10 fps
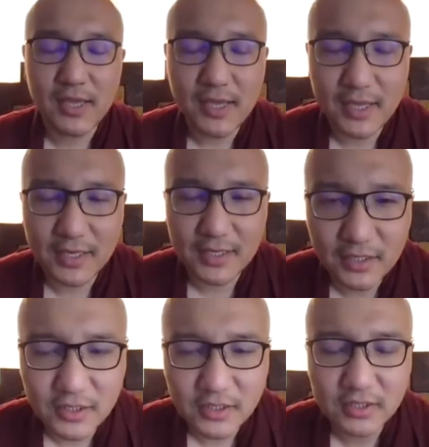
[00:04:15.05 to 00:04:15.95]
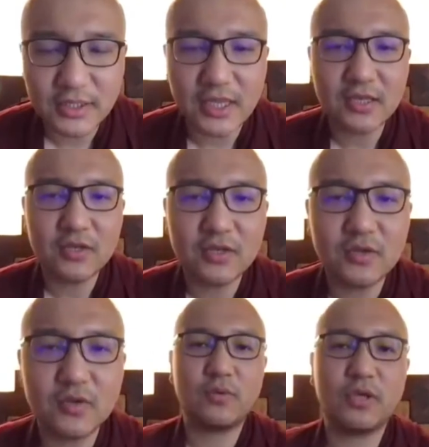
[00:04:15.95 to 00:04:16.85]
And then
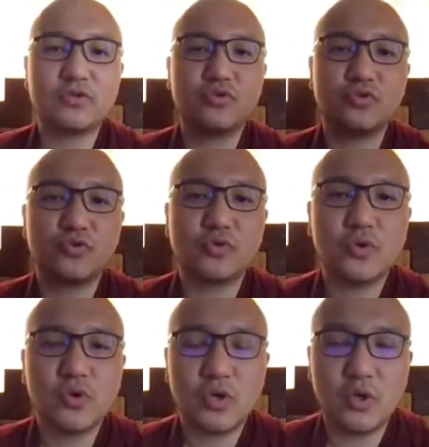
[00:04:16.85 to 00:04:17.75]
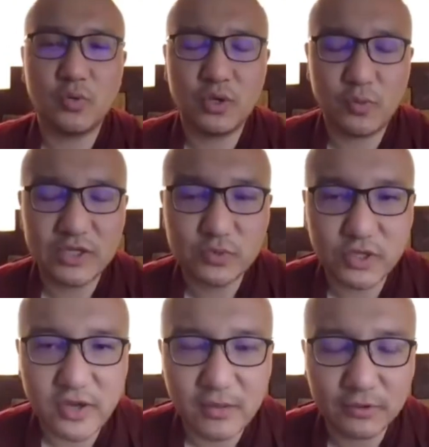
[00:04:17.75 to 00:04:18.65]
we went to, well, once we
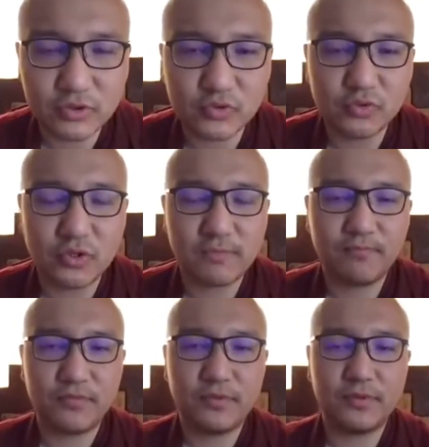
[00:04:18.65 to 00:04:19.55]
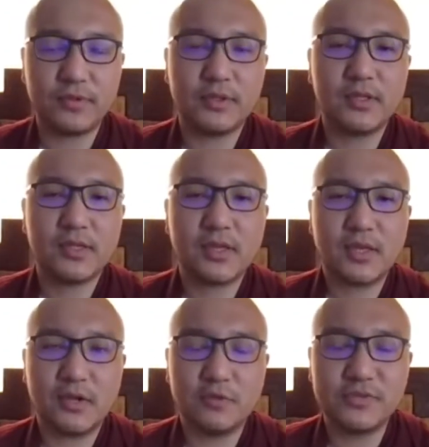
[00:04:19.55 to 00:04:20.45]
are able to
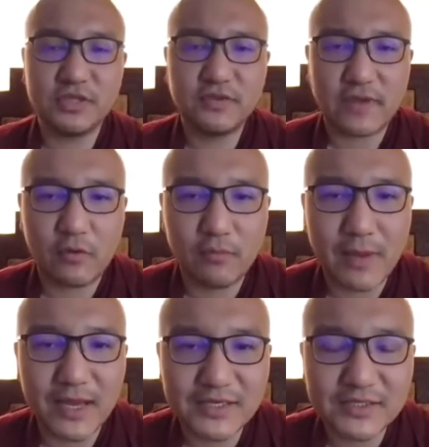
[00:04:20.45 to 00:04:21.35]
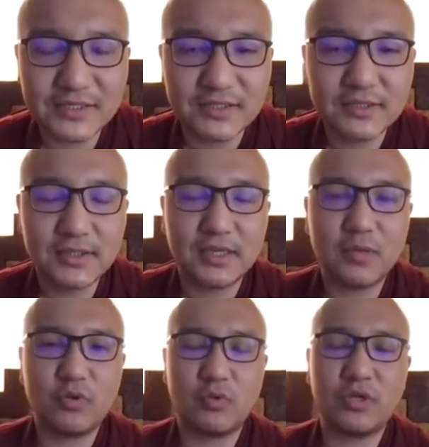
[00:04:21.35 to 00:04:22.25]
observe our mind,
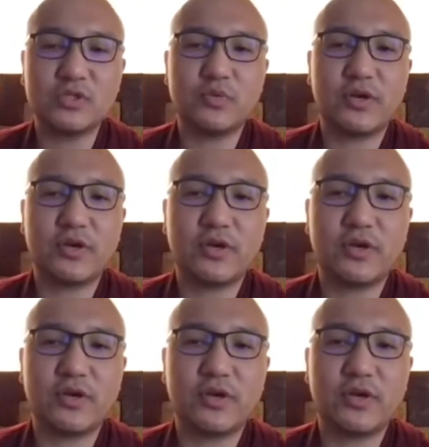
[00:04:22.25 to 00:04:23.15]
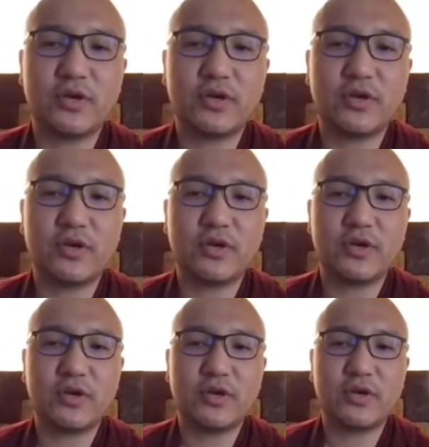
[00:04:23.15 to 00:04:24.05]
once we are able to be
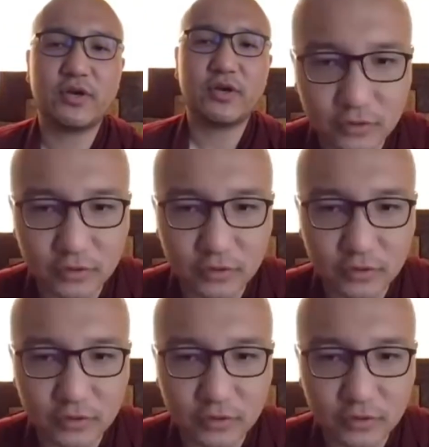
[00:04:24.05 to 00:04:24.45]
mindful